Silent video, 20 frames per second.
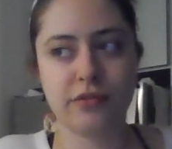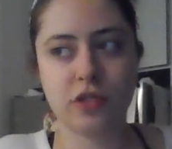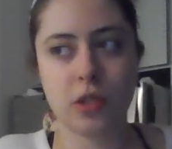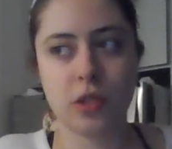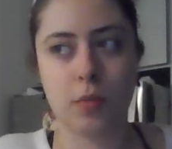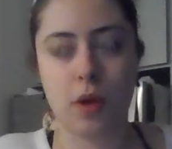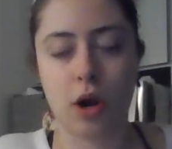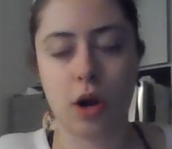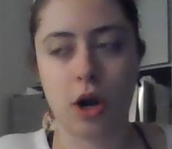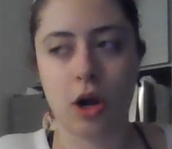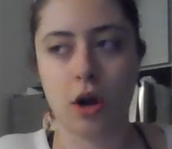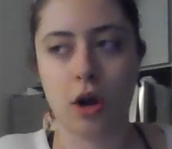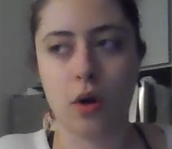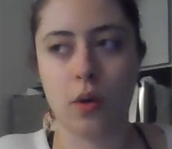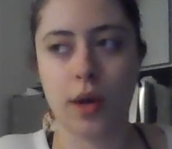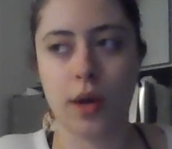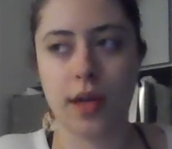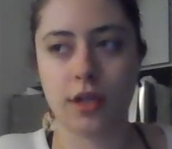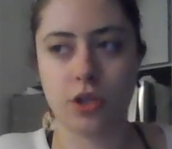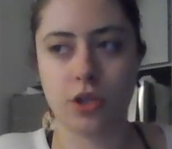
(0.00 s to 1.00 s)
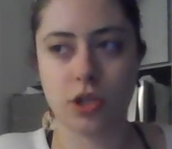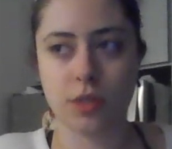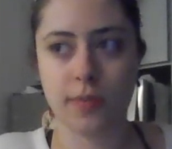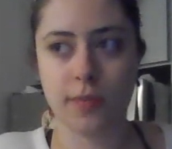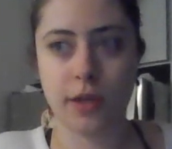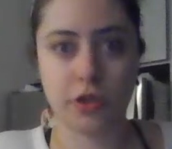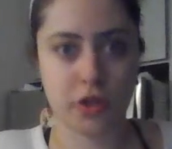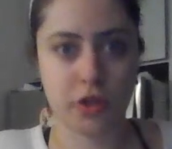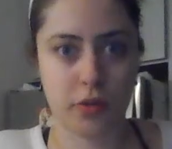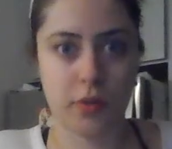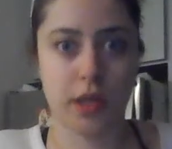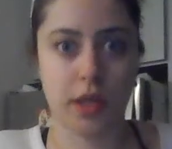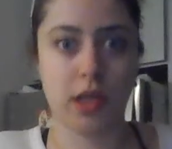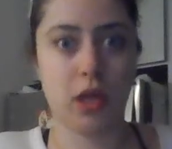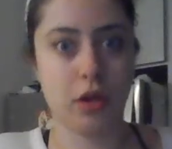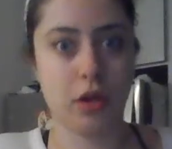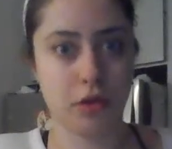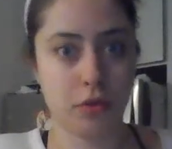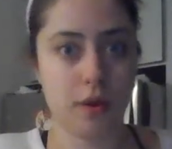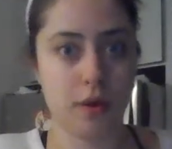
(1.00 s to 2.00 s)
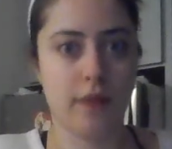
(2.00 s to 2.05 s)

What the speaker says: tomorrow and just make sure I really look through